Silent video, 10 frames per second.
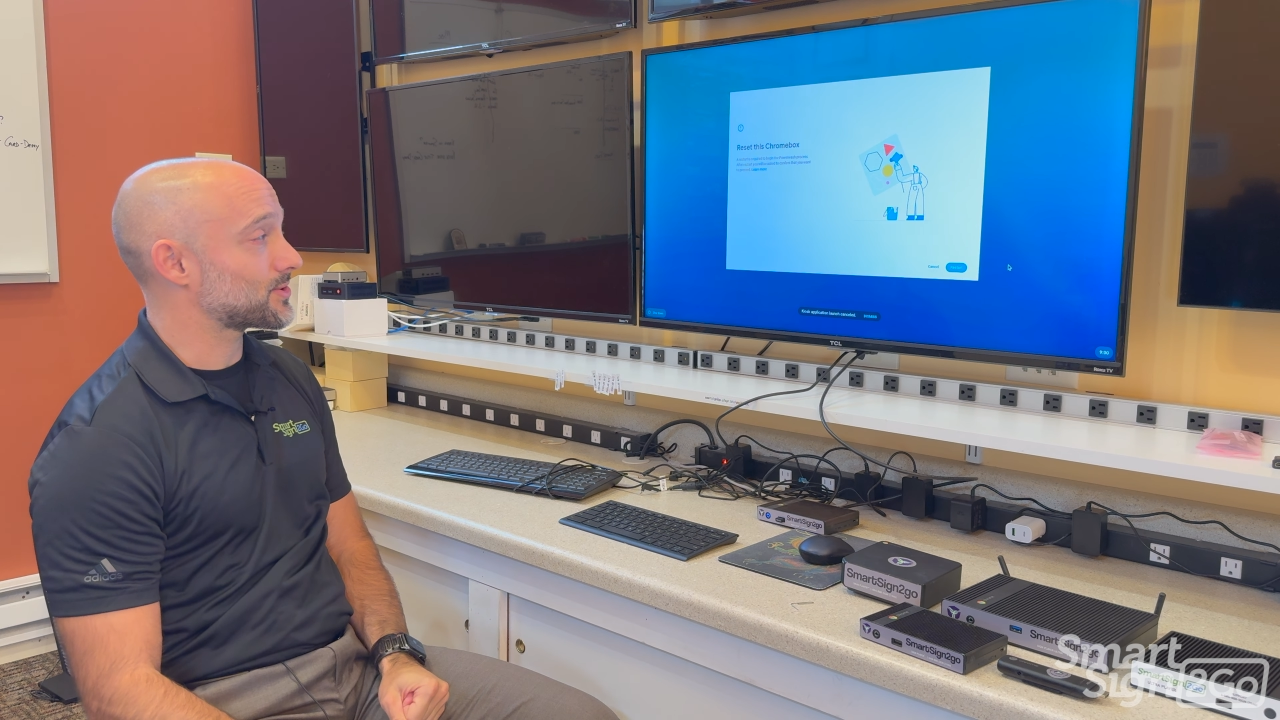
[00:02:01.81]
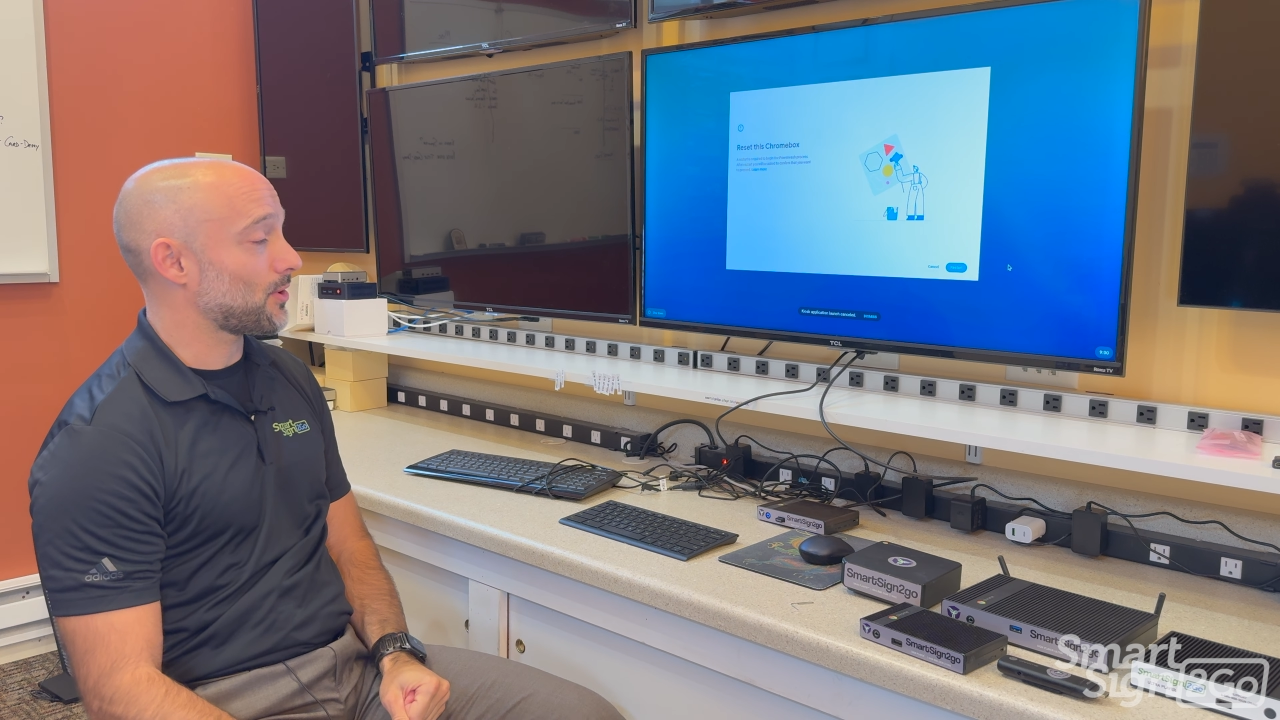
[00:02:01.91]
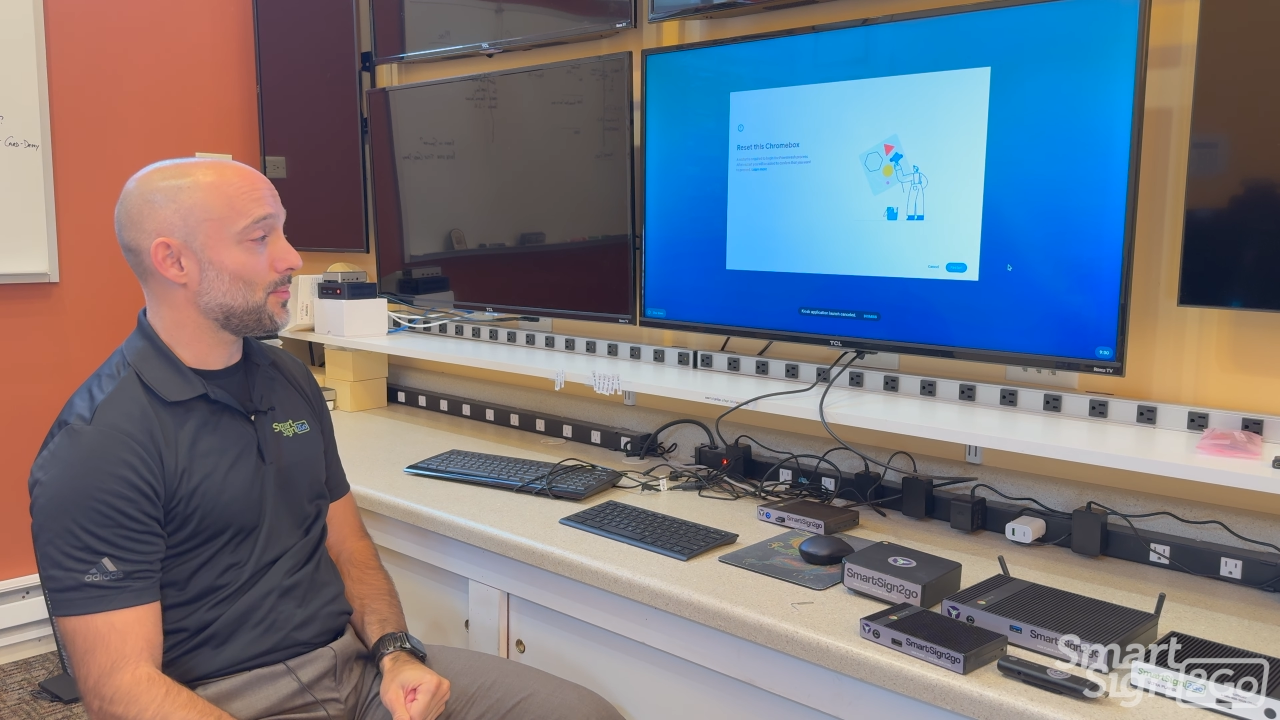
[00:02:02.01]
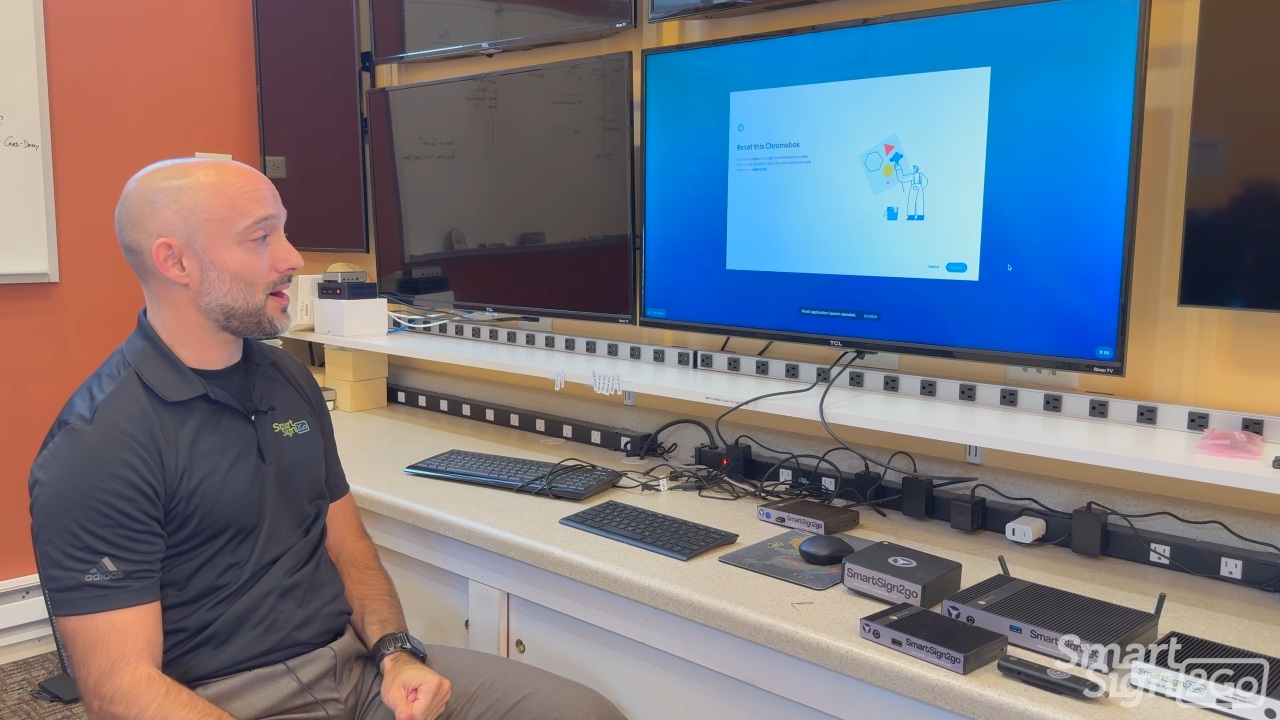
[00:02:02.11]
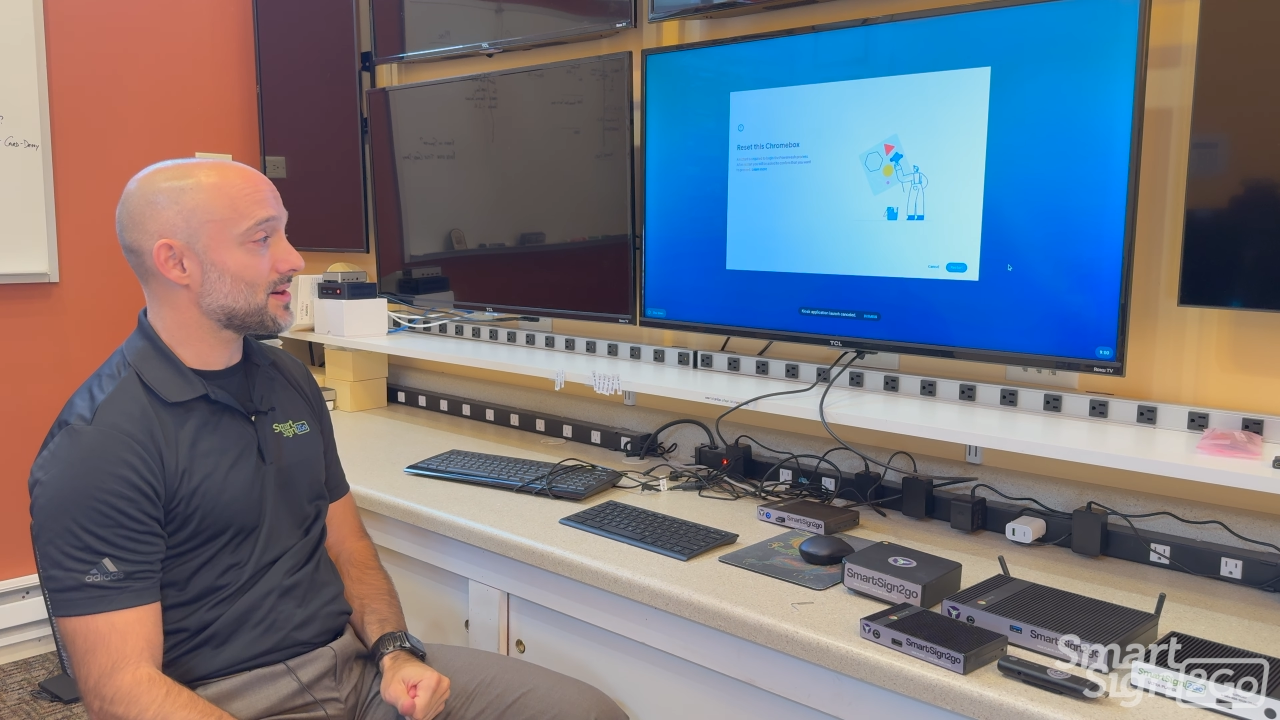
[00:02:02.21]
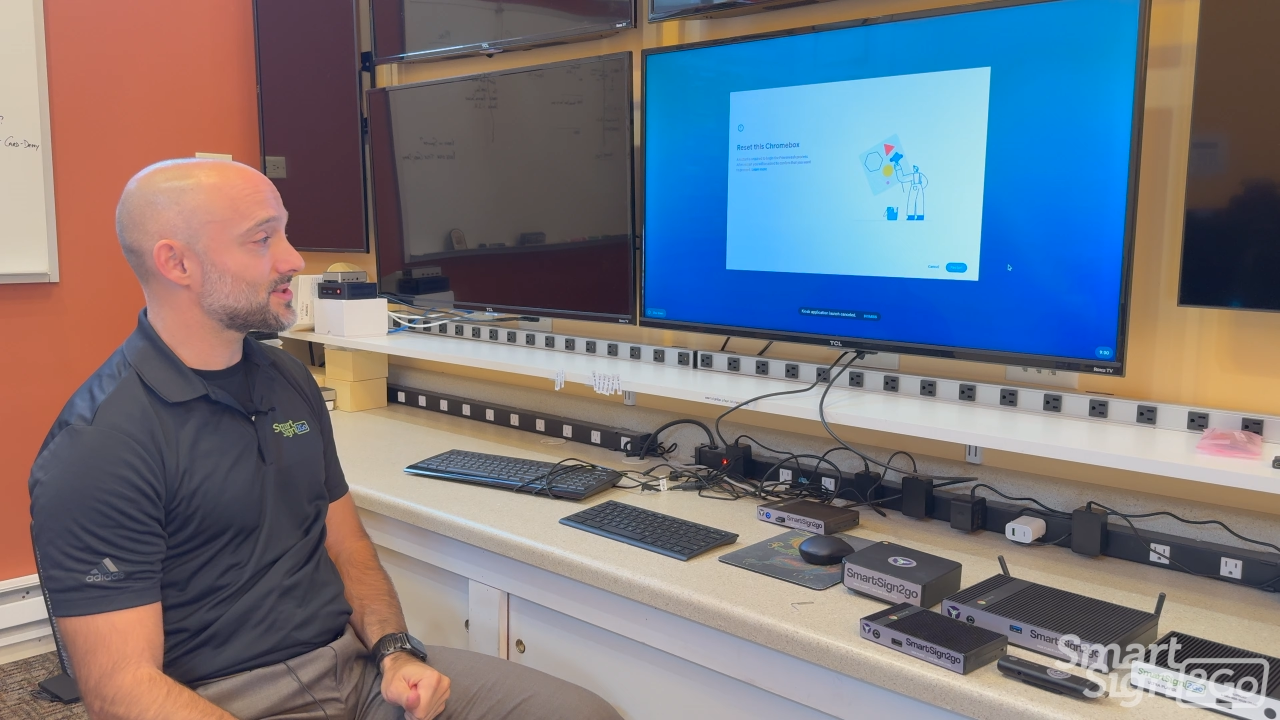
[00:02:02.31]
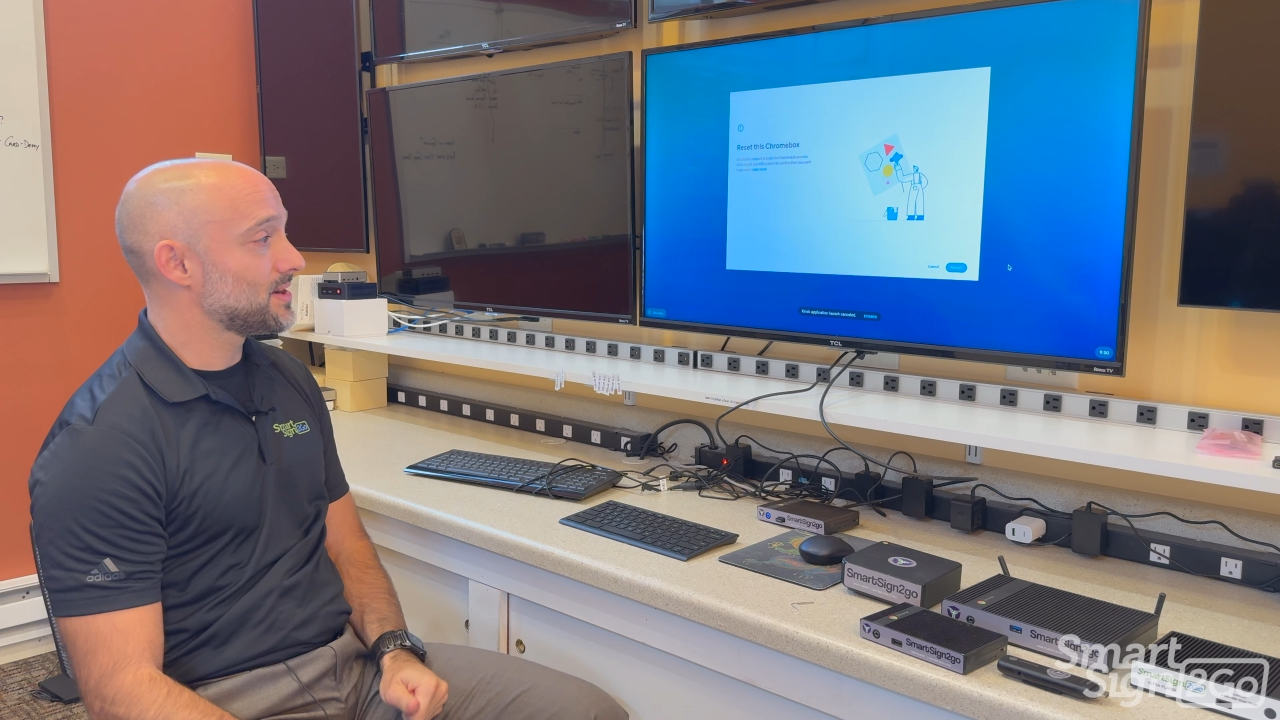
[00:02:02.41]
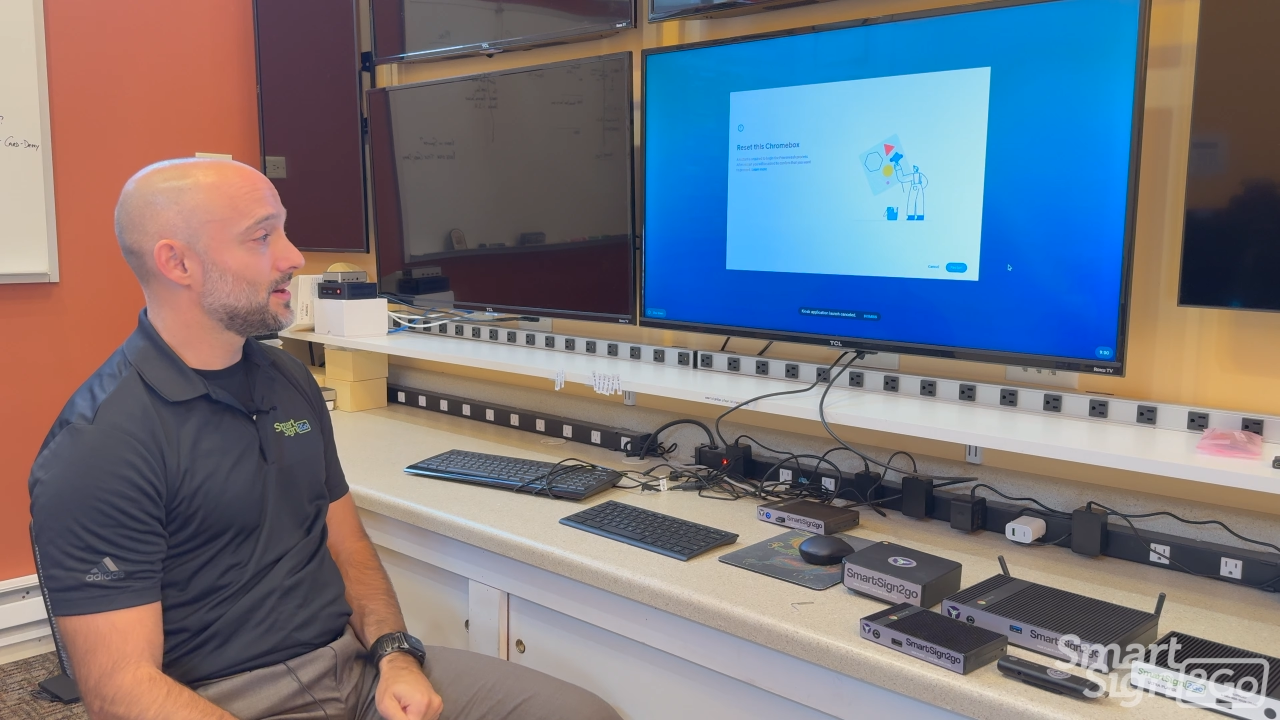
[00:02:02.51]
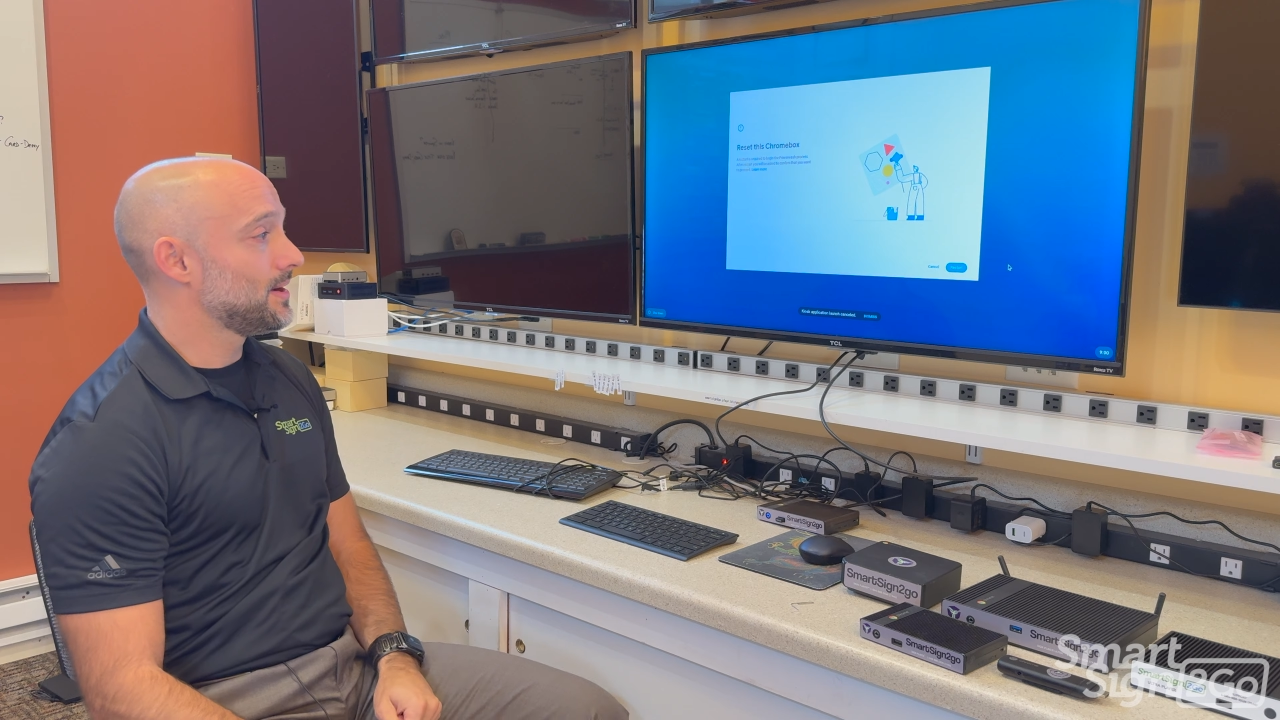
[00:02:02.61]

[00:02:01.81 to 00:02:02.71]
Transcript: this Chrome box,